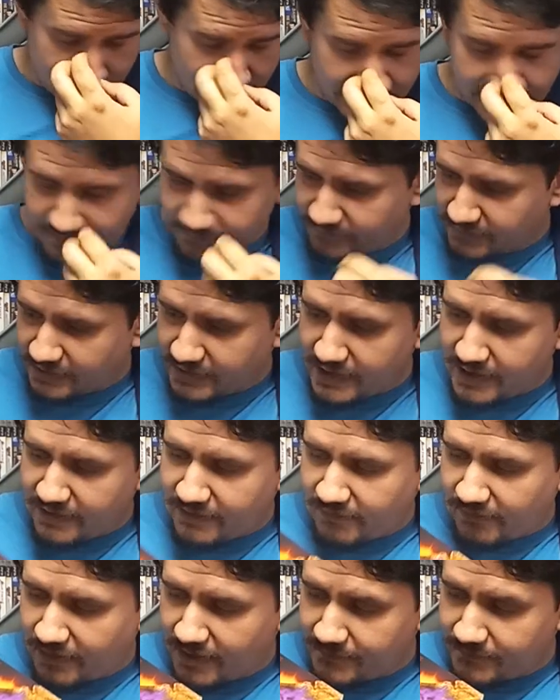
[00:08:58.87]
it was like I
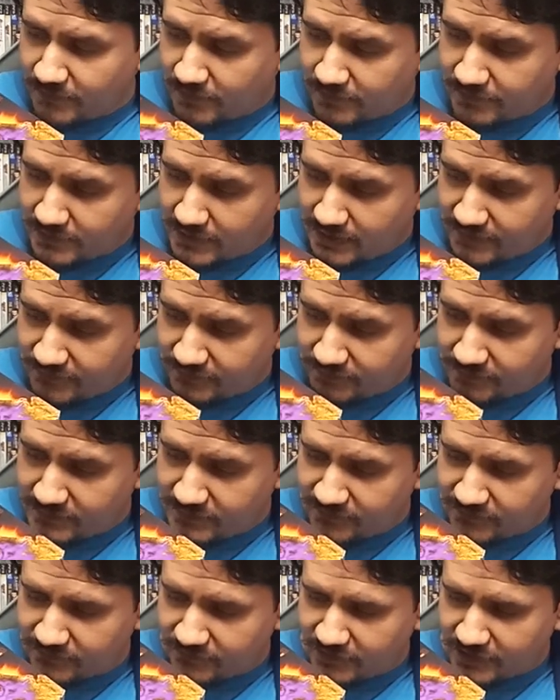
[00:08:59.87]
grabbed one that was
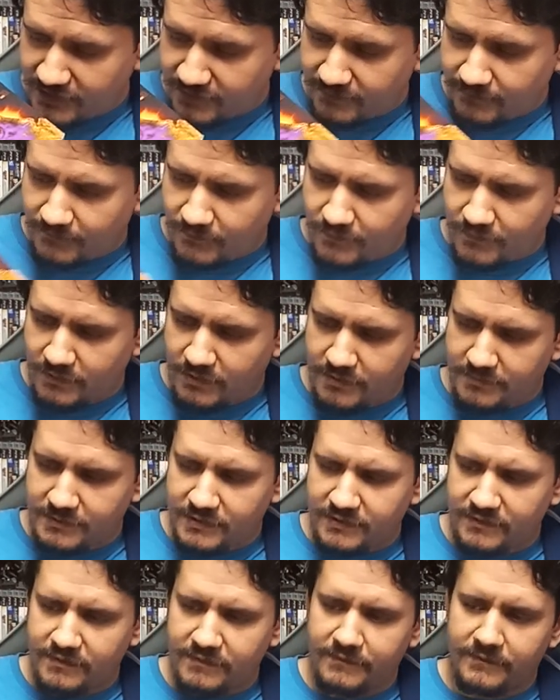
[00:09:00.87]
mistransformed,
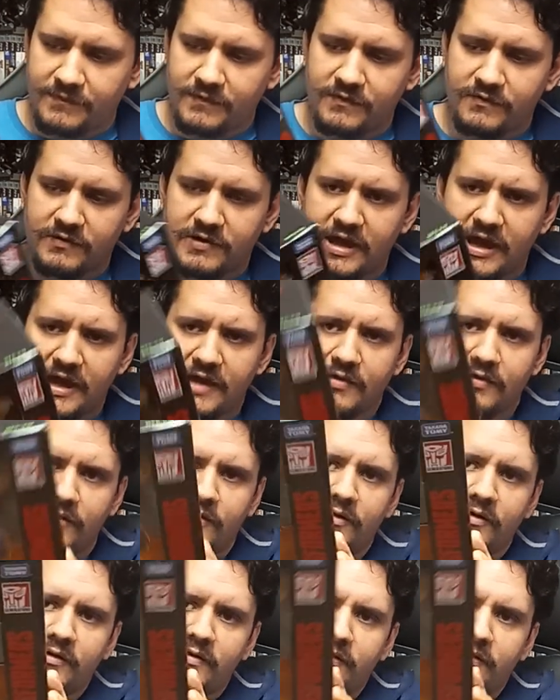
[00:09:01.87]
because if you can look,